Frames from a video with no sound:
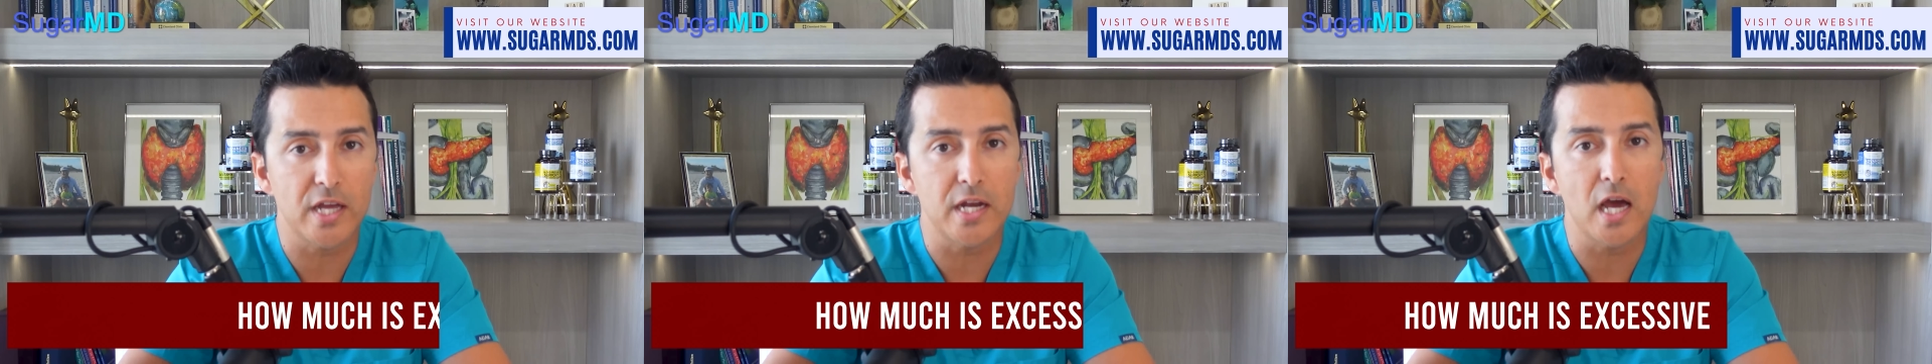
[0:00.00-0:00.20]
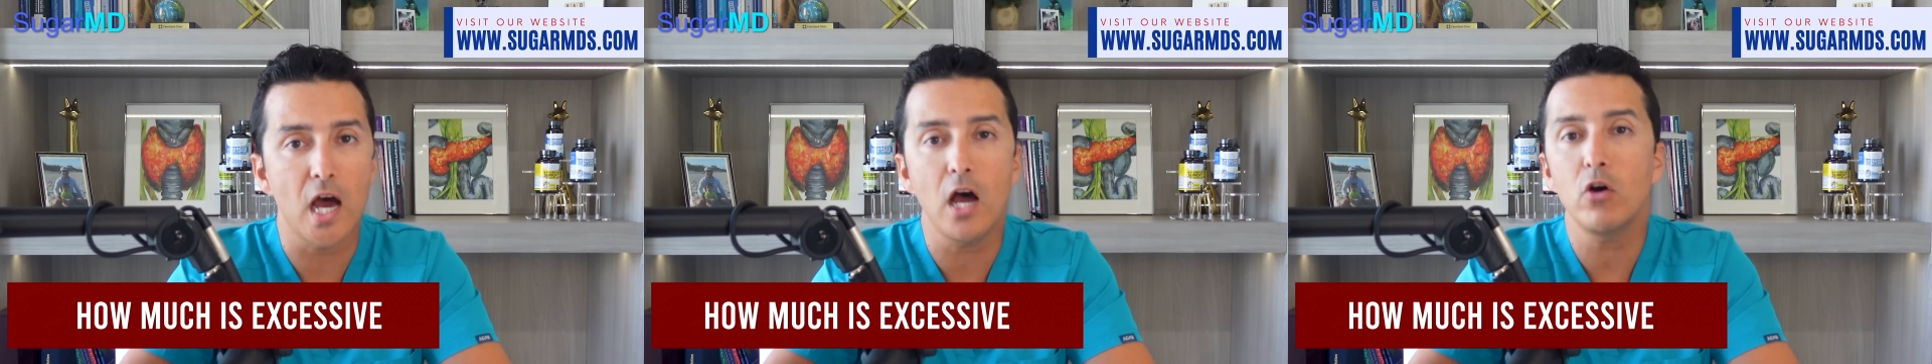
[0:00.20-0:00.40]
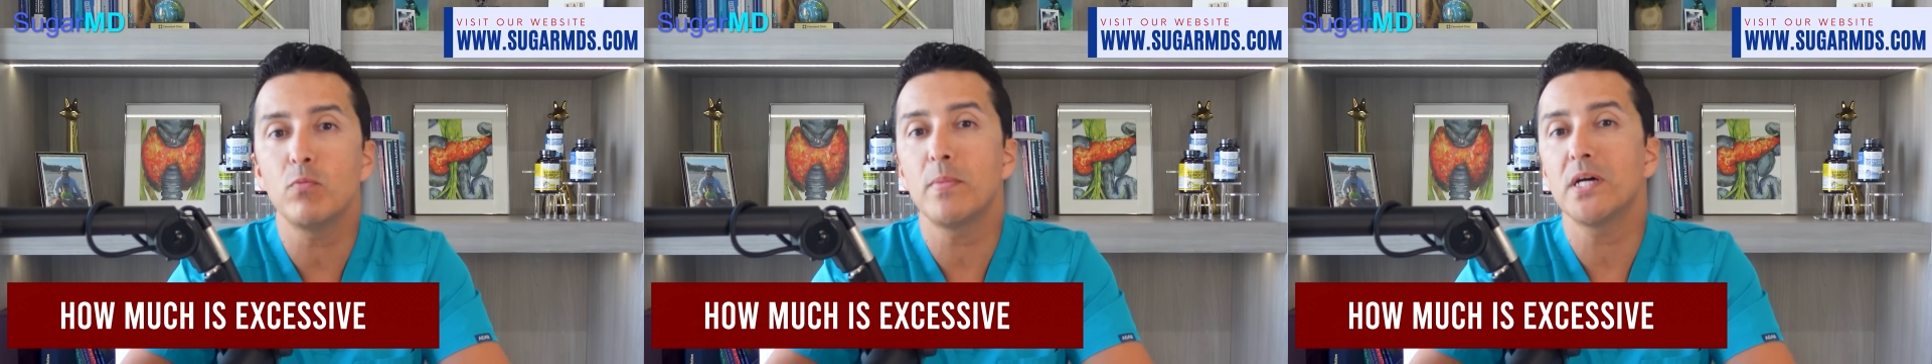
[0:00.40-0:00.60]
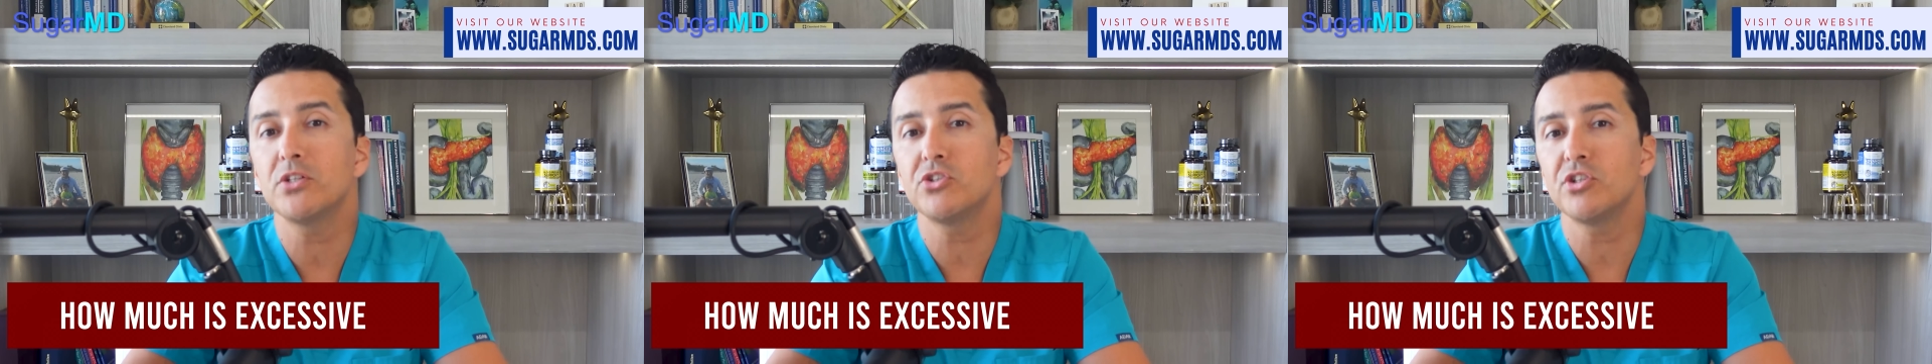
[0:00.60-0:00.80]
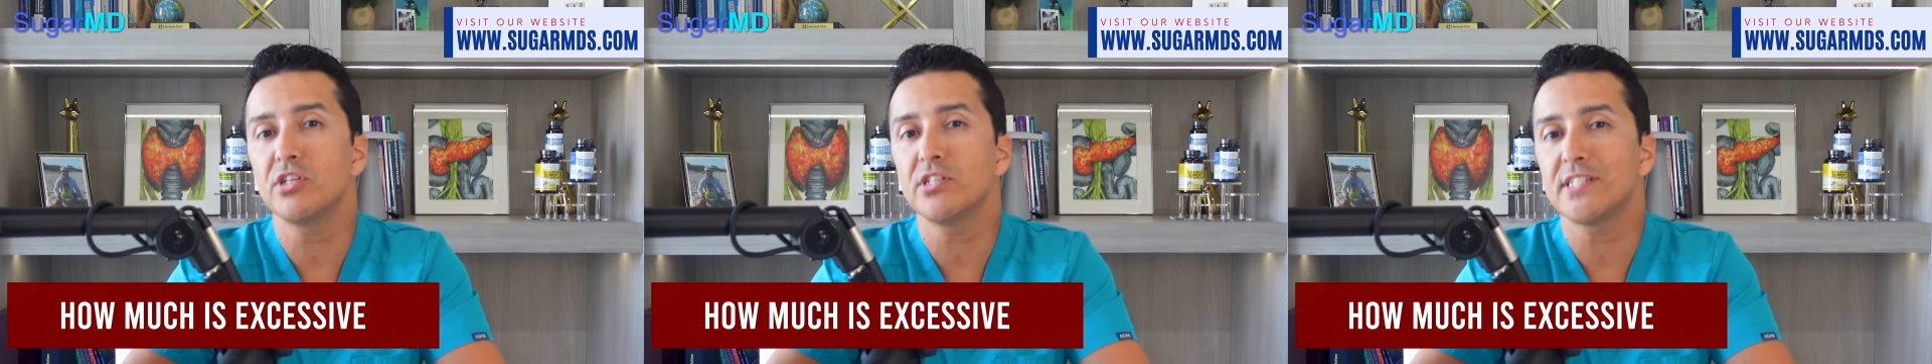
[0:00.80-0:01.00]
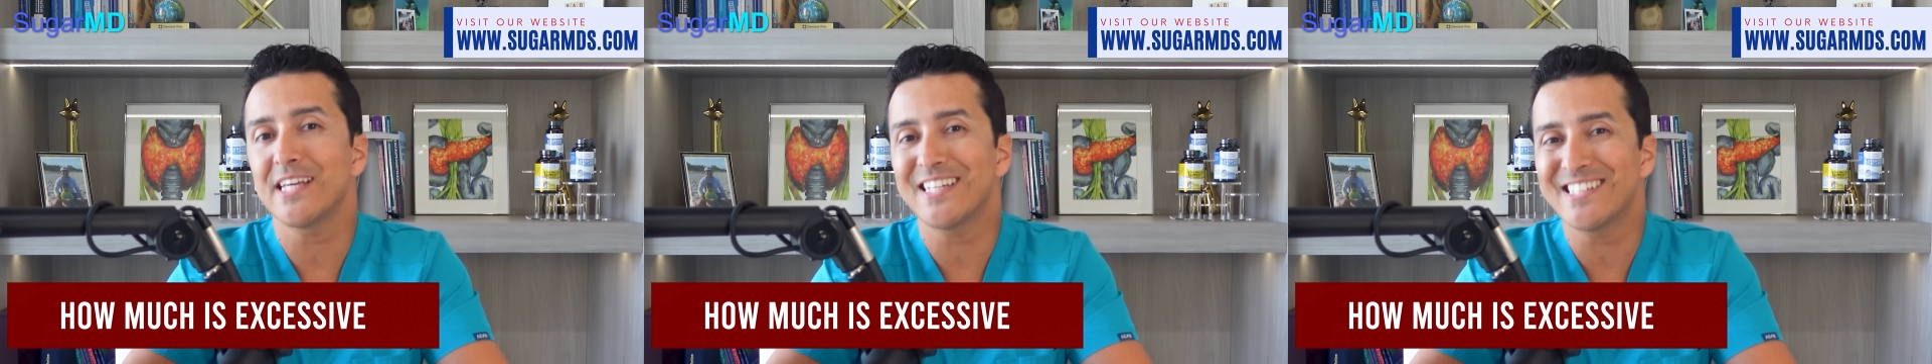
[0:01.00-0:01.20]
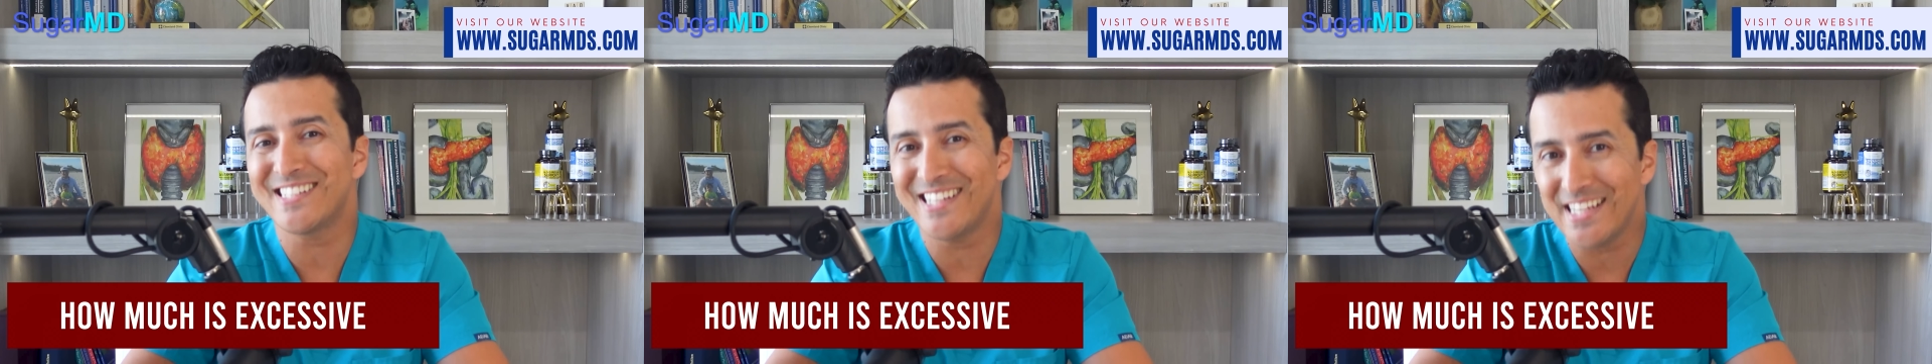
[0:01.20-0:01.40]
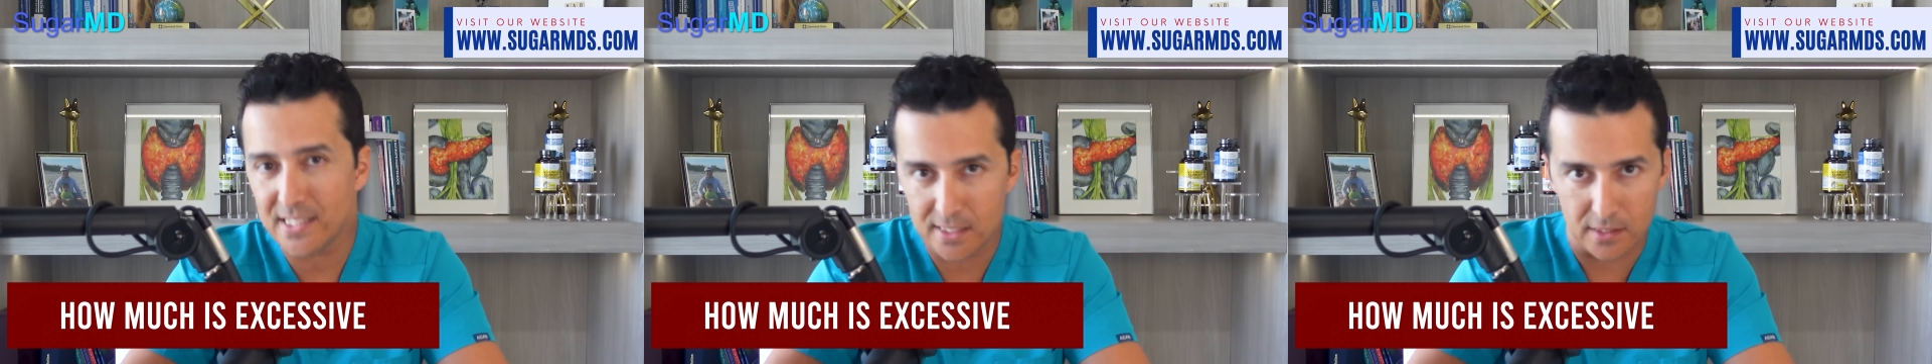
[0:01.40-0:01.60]
and how much is
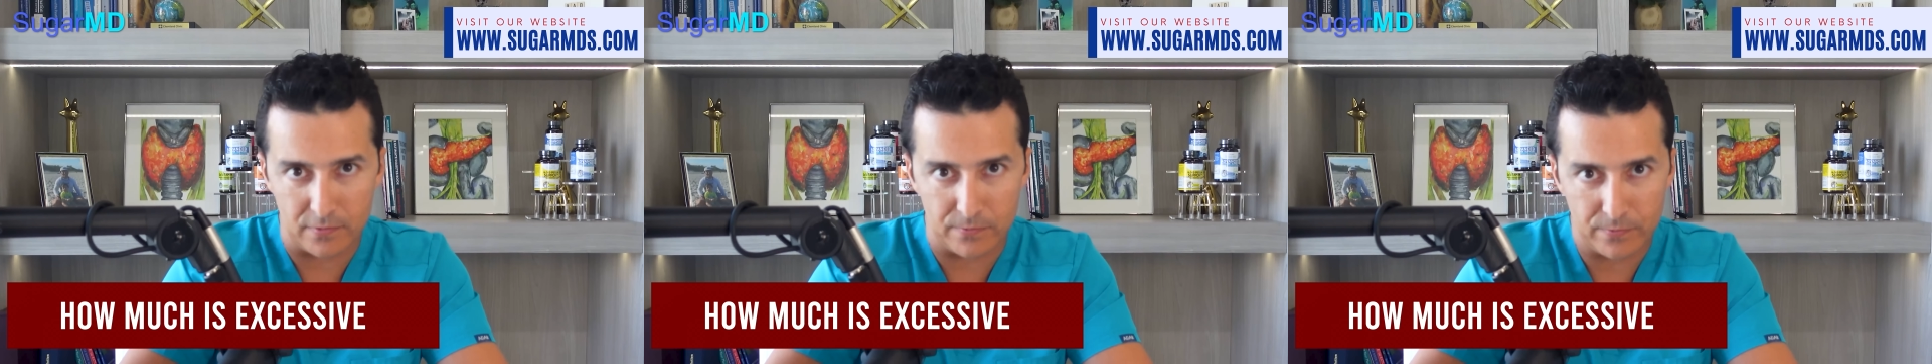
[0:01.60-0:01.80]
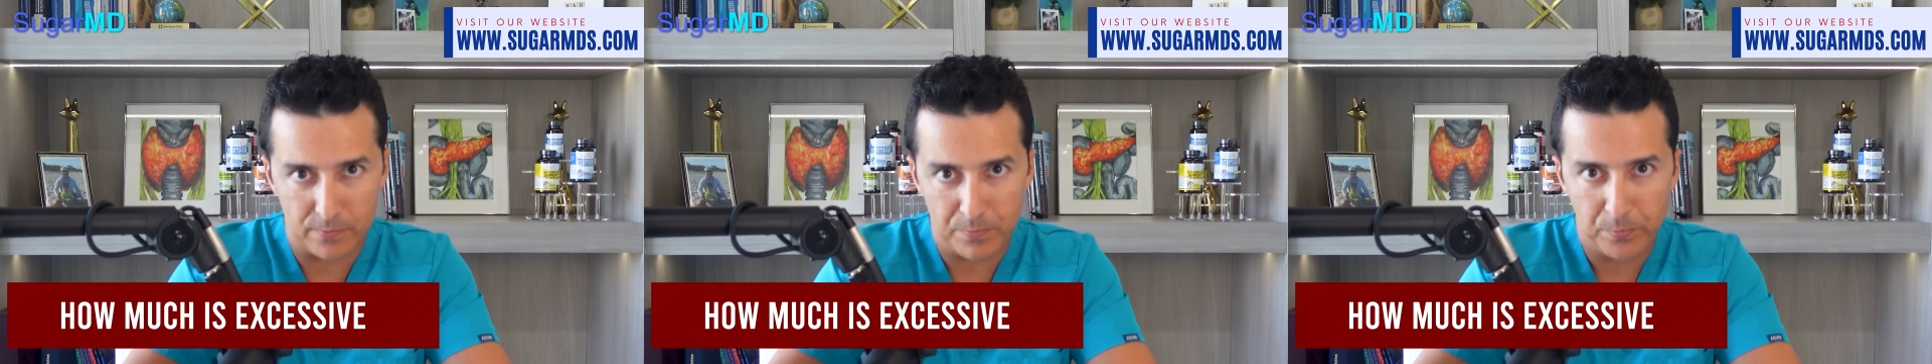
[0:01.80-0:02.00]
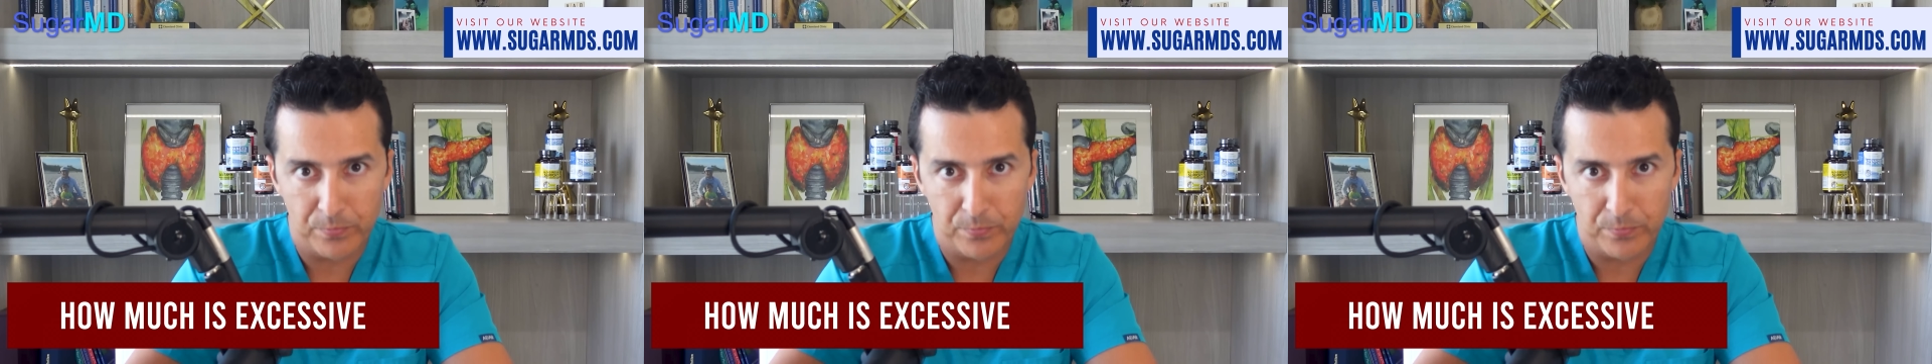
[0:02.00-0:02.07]
excessive